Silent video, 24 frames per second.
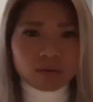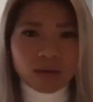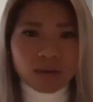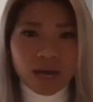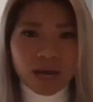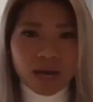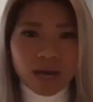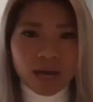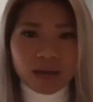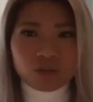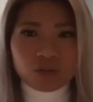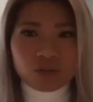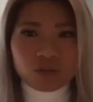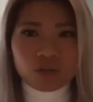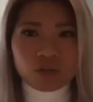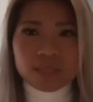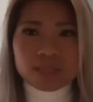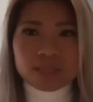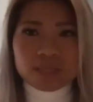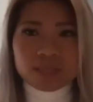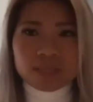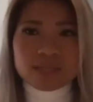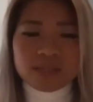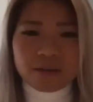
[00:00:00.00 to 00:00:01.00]
had you been
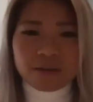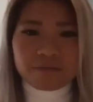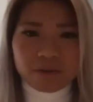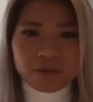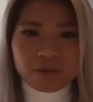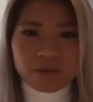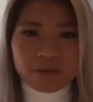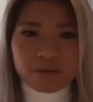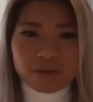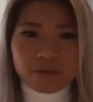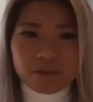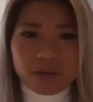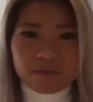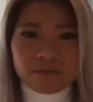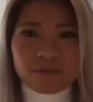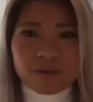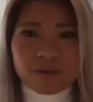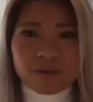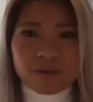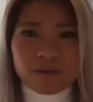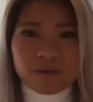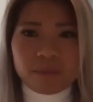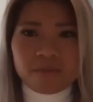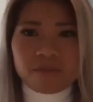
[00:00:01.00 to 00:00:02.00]
suffering
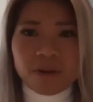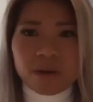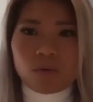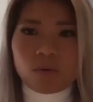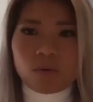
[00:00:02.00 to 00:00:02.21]
from